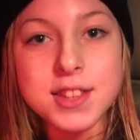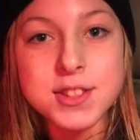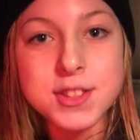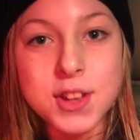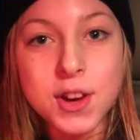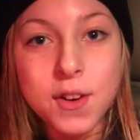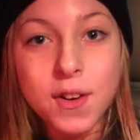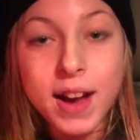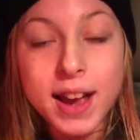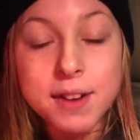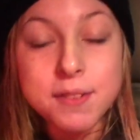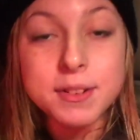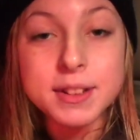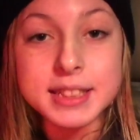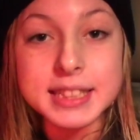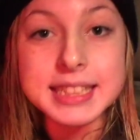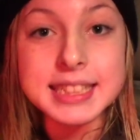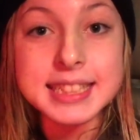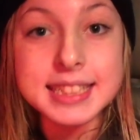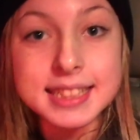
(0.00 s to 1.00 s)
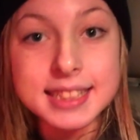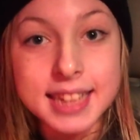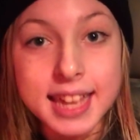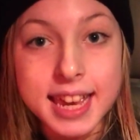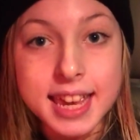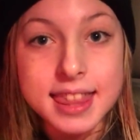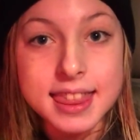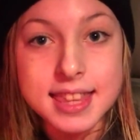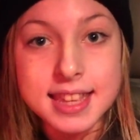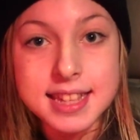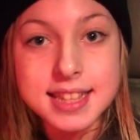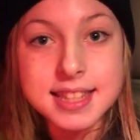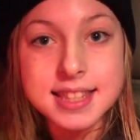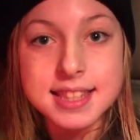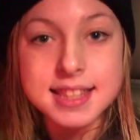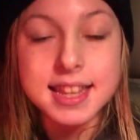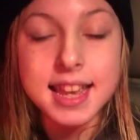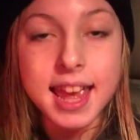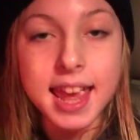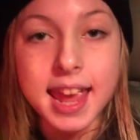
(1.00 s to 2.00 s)
So I really did like
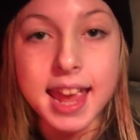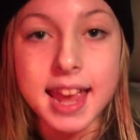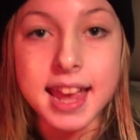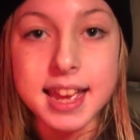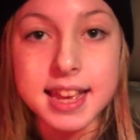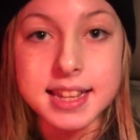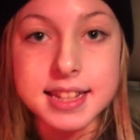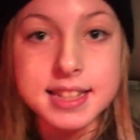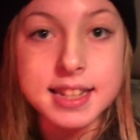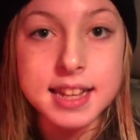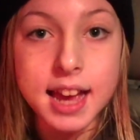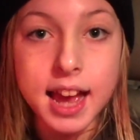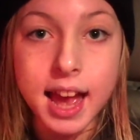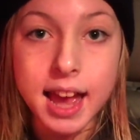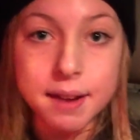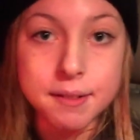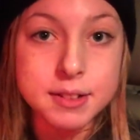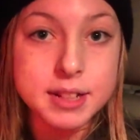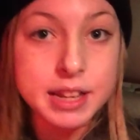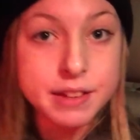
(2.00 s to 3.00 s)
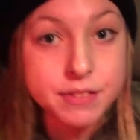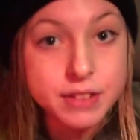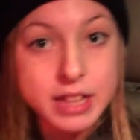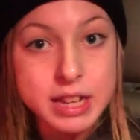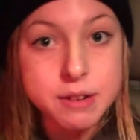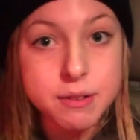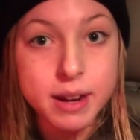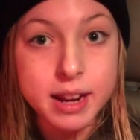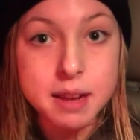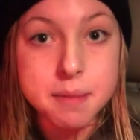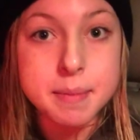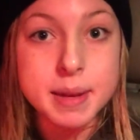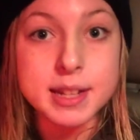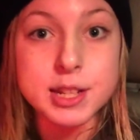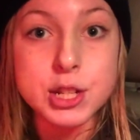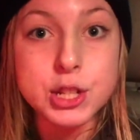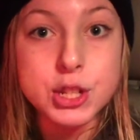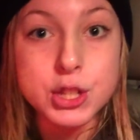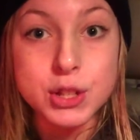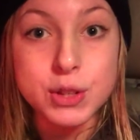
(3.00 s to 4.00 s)
this and I would definitely
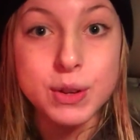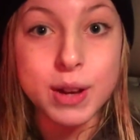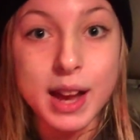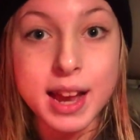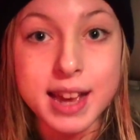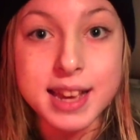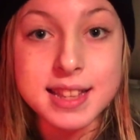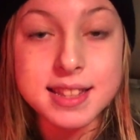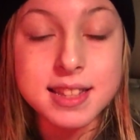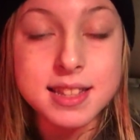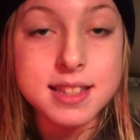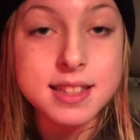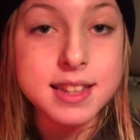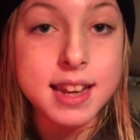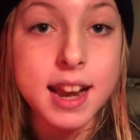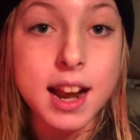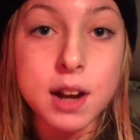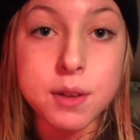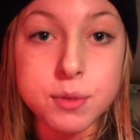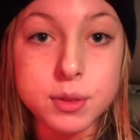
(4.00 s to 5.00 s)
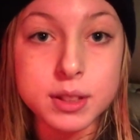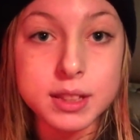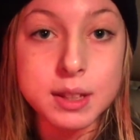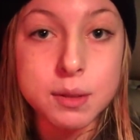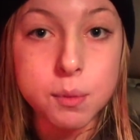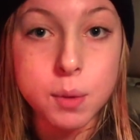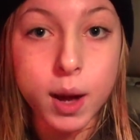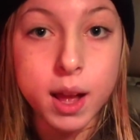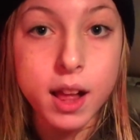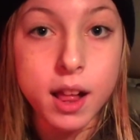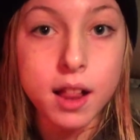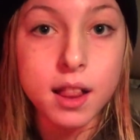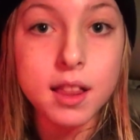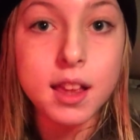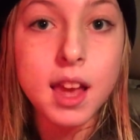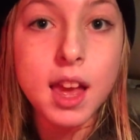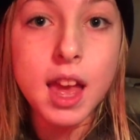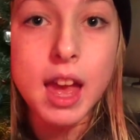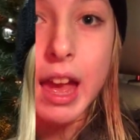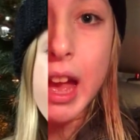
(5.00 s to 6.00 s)
recommend it to you guys. It stayed on really well.